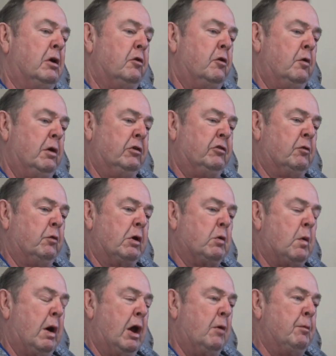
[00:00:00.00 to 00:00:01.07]
there is a
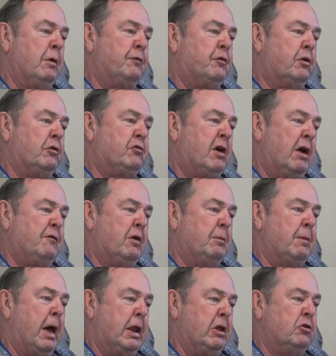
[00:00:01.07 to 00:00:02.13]
requirement for a
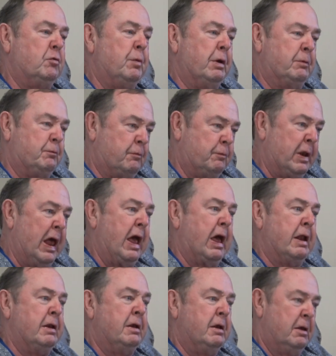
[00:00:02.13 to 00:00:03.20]
traffic management
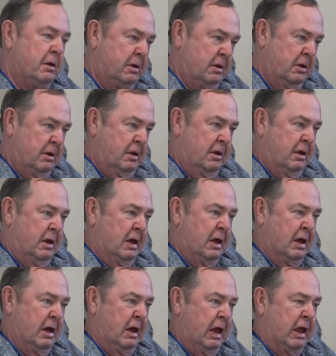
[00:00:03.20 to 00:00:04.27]
plan.
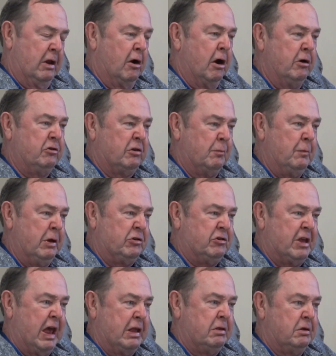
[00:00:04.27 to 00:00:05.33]
And HART
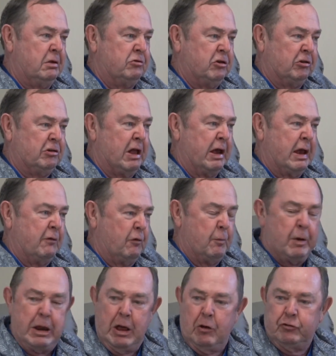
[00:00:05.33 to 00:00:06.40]
submits that just like
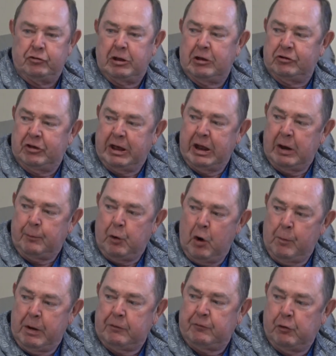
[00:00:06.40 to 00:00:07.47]
everybody else does to get a
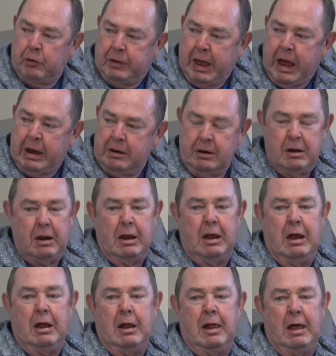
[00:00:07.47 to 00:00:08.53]
permit for that.
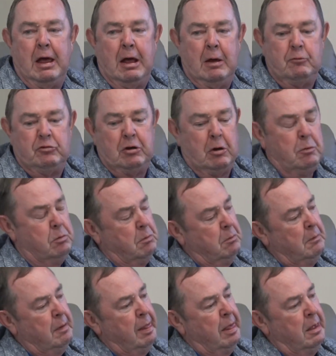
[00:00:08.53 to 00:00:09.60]
So
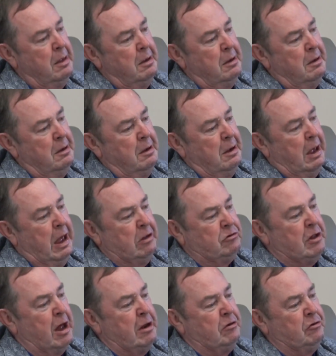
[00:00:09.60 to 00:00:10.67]

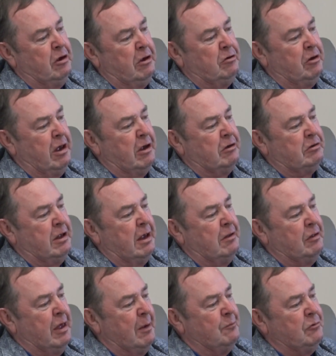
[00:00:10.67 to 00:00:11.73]
it's not as easy as
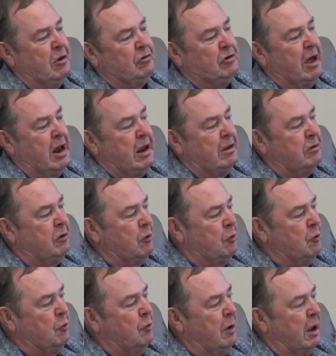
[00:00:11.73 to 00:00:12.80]
them deciding
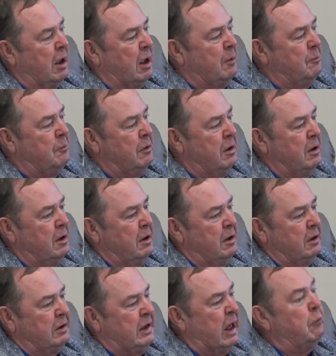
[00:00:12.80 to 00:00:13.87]
to
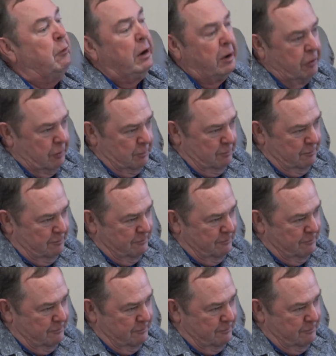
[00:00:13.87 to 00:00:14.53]
get rid of them.